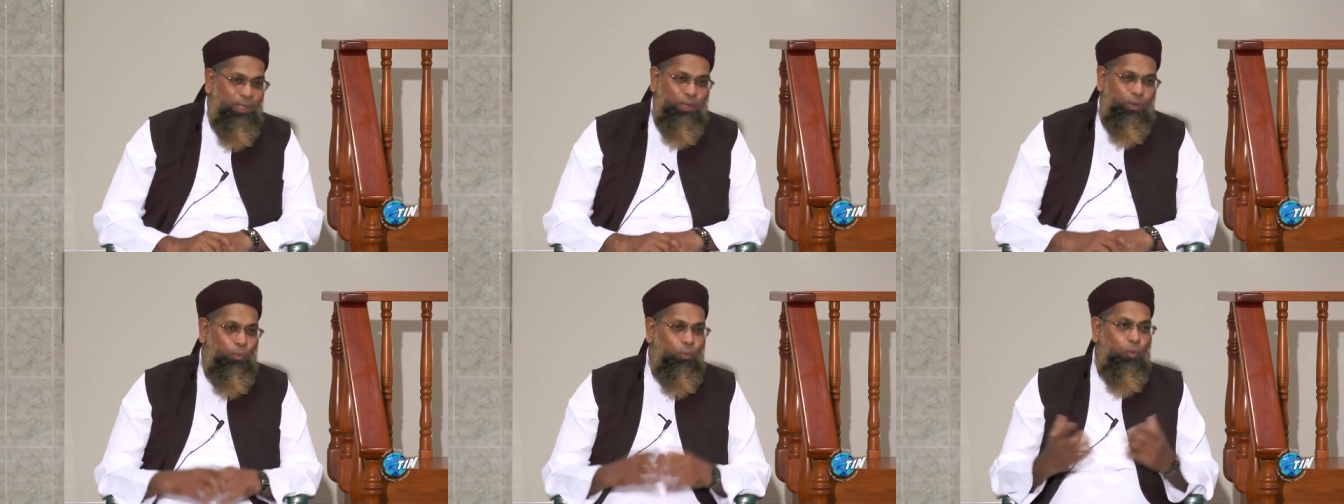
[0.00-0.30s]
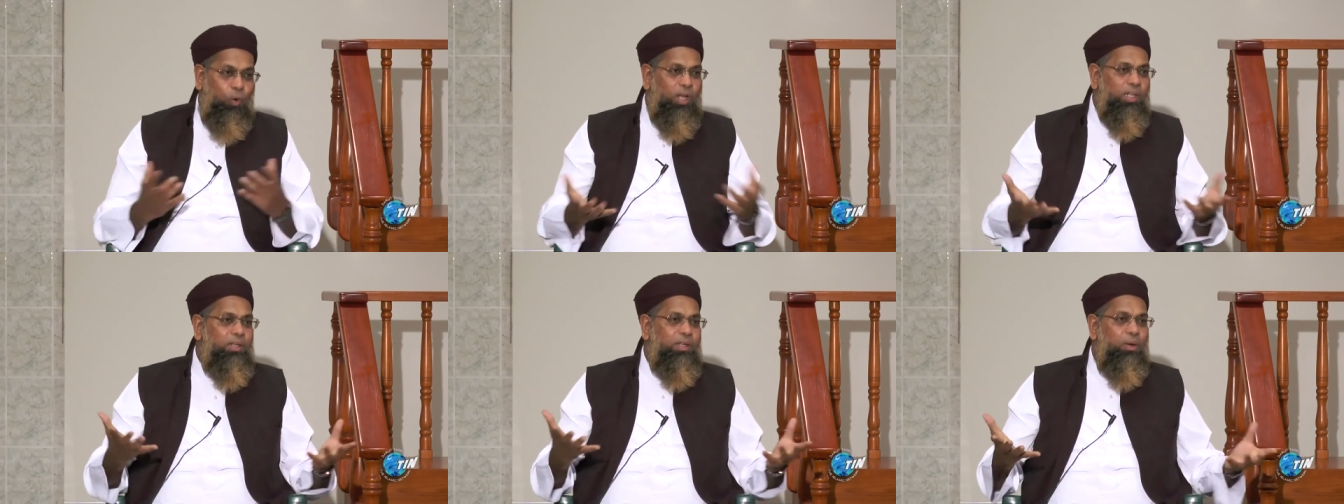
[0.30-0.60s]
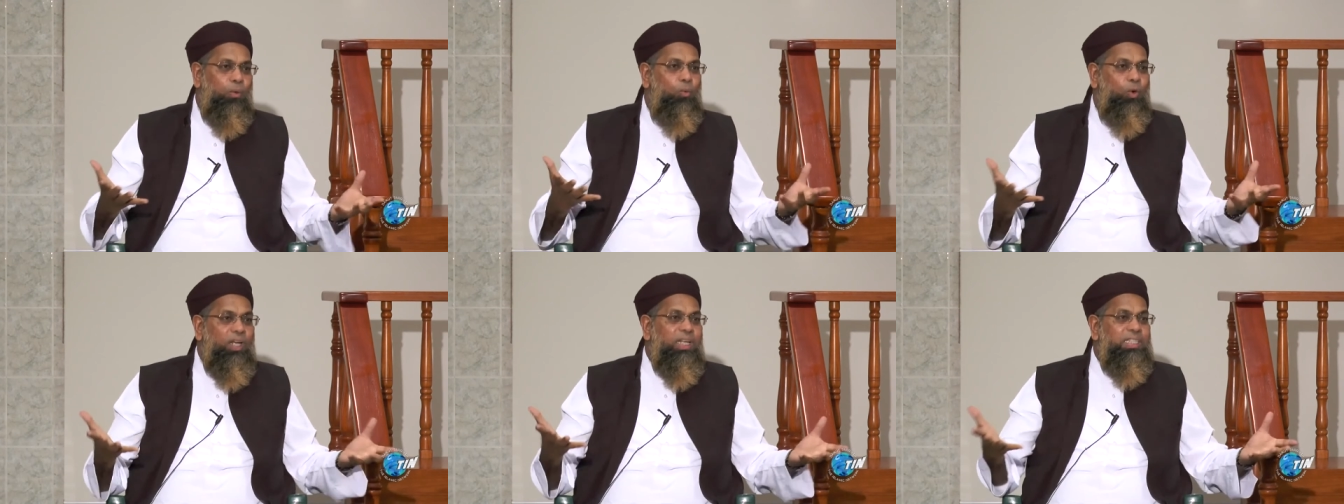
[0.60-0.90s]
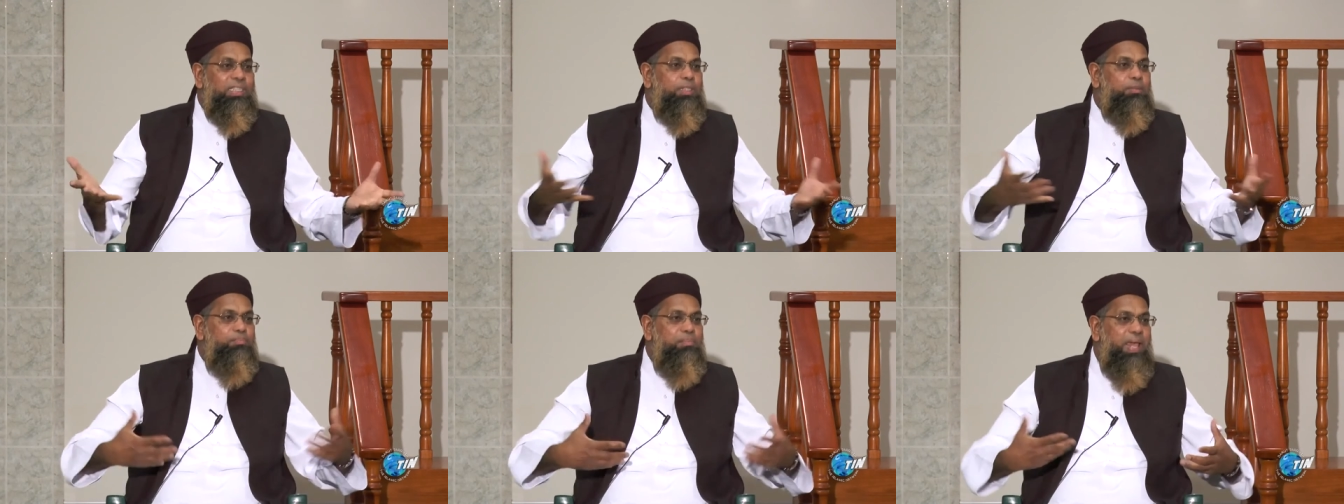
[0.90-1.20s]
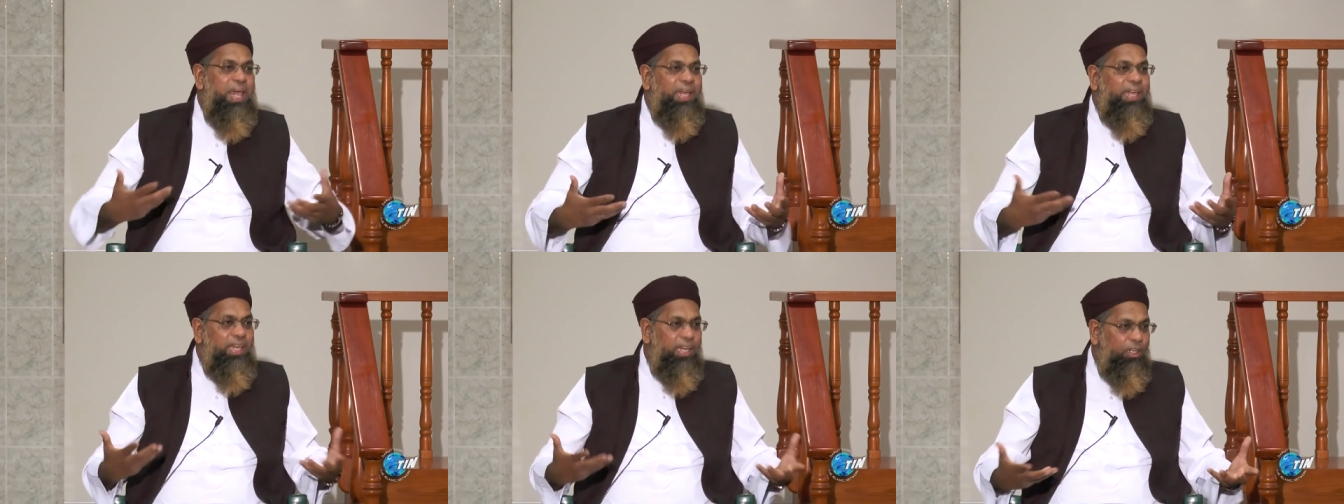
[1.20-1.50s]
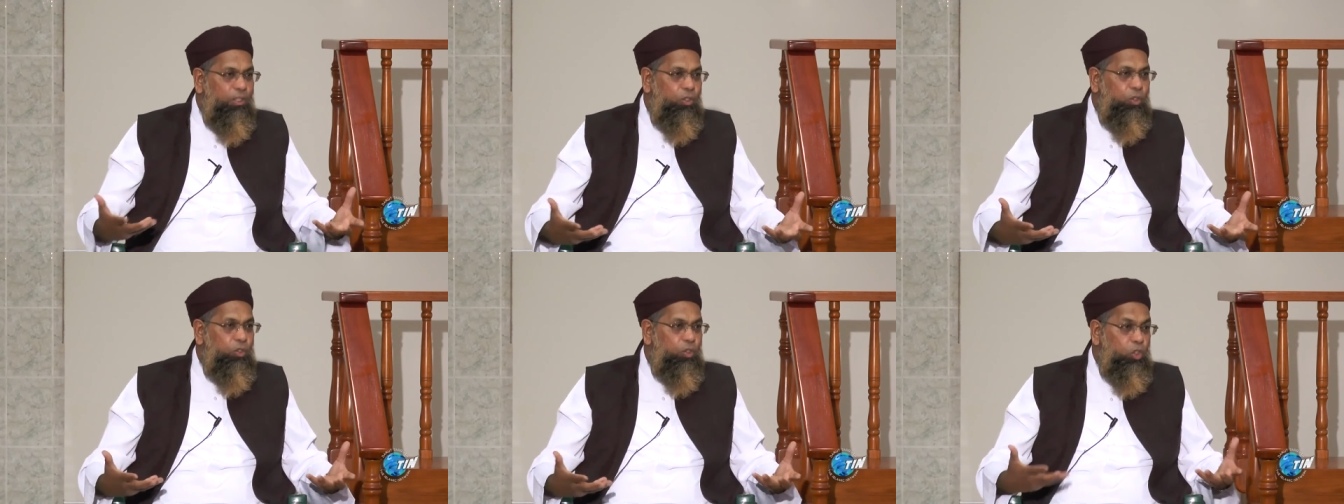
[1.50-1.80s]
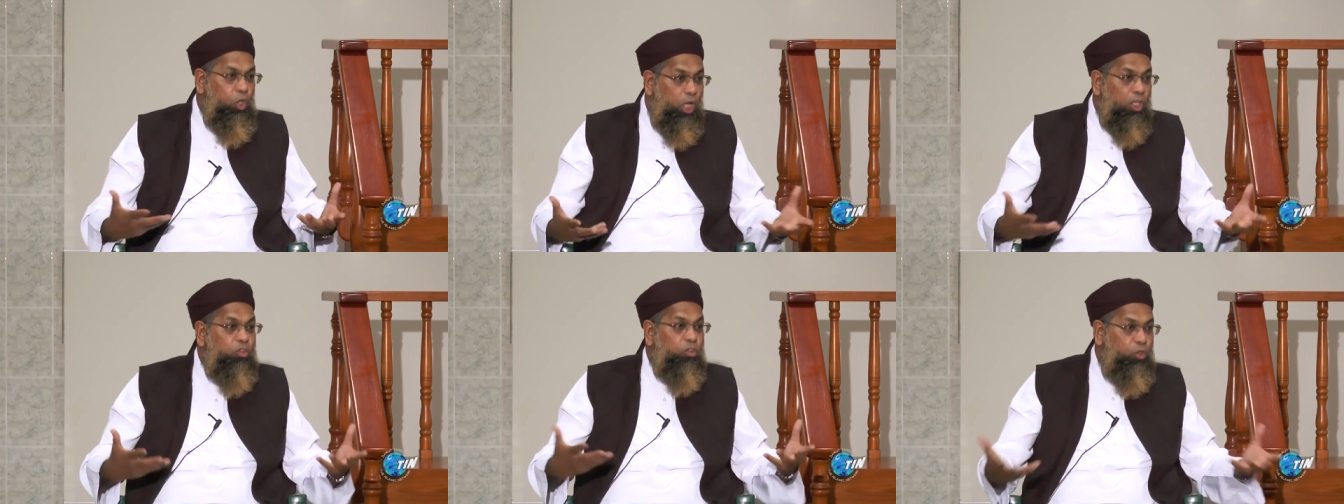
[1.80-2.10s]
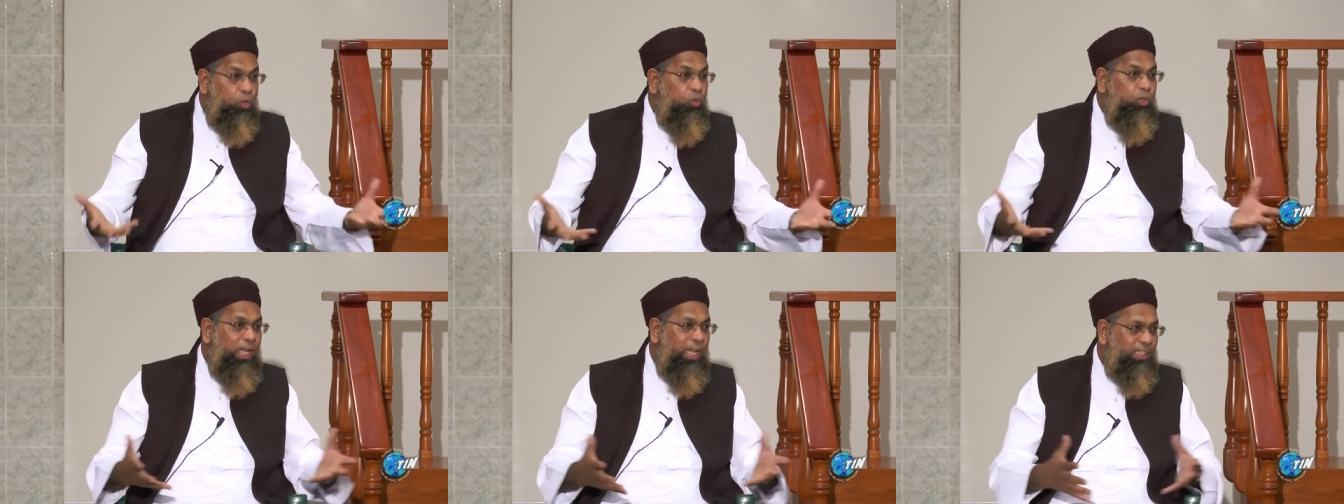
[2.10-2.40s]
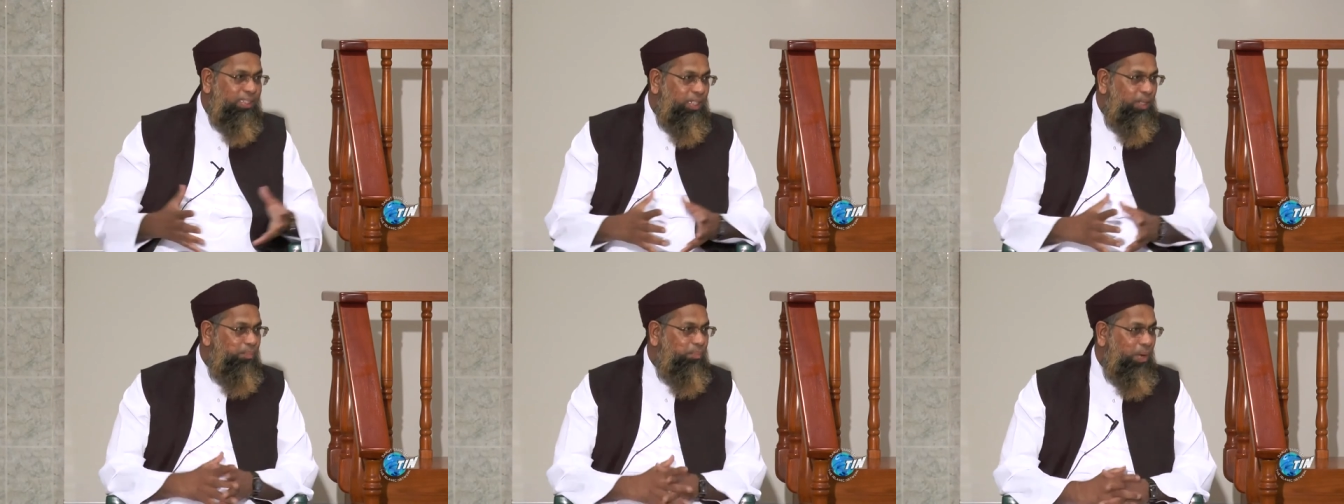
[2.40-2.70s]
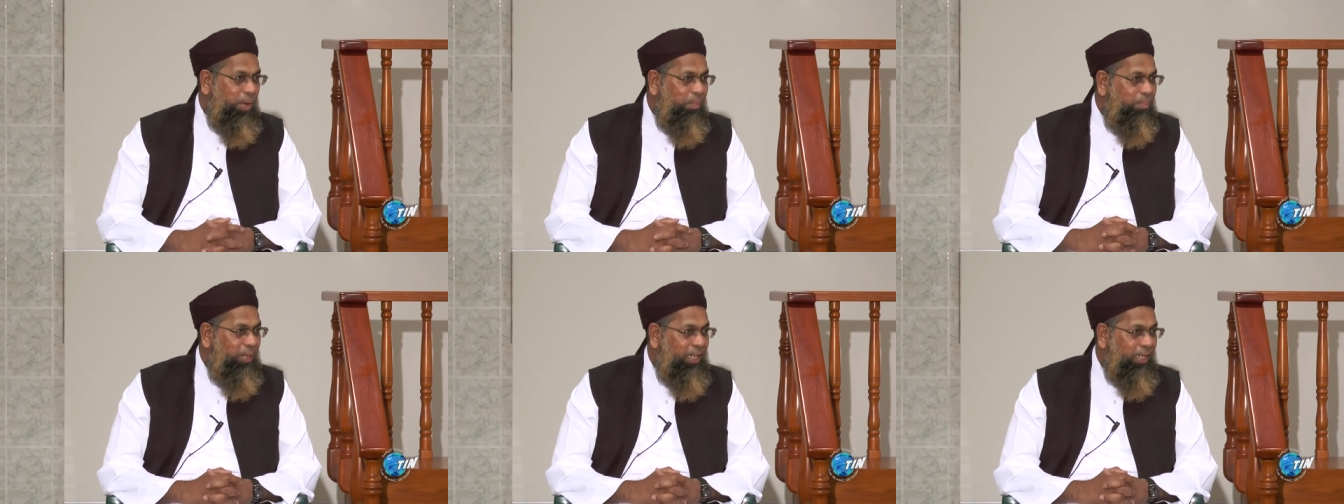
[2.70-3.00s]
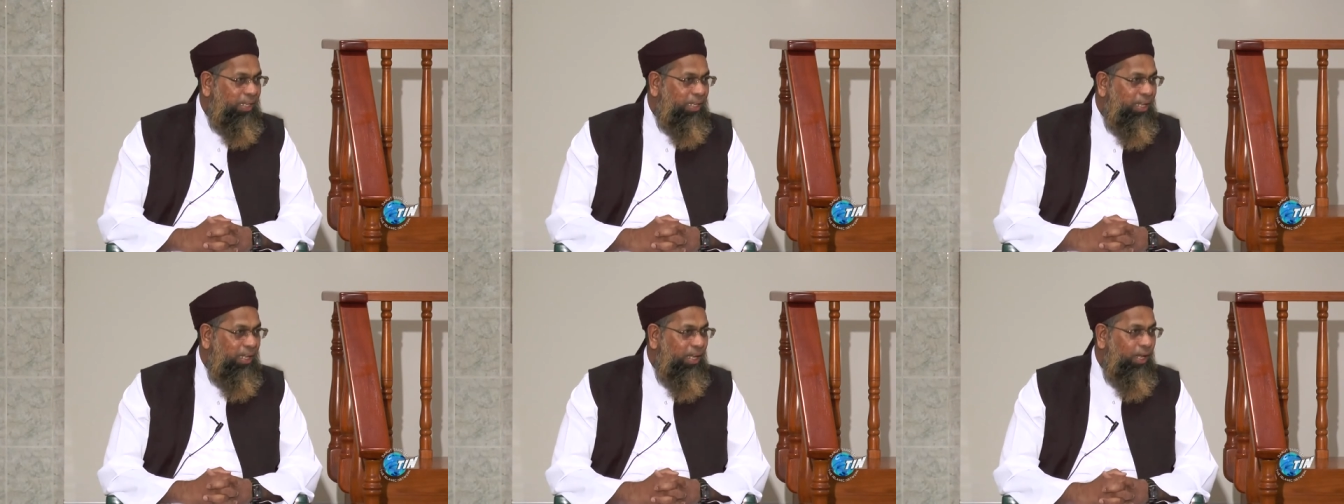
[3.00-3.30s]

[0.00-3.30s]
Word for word: What, what is making you not do that in public?